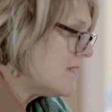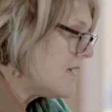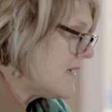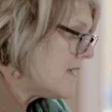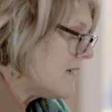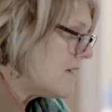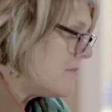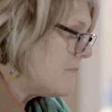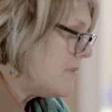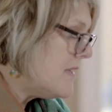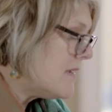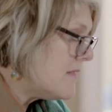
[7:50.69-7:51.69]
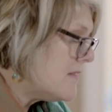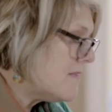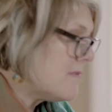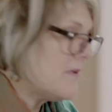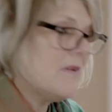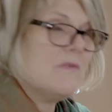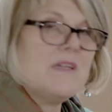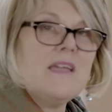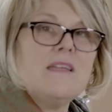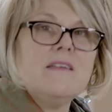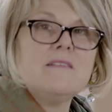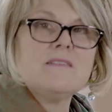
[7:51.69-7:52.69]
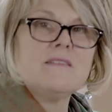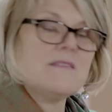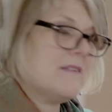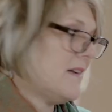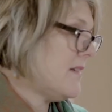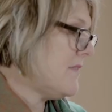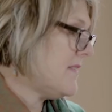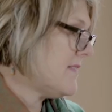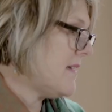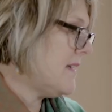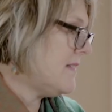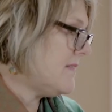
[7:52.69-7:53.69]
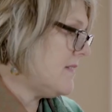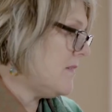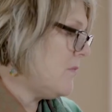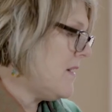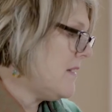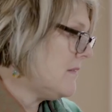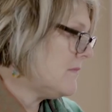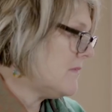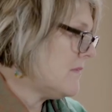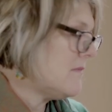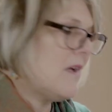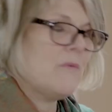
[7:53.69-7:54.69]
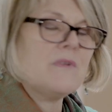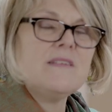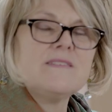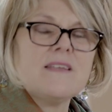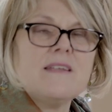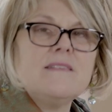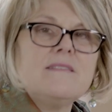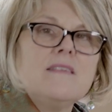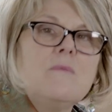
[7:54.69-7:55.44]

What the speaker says: I gotta peek at this one. Okay, here's a kind of a science-y, well, not really science-y.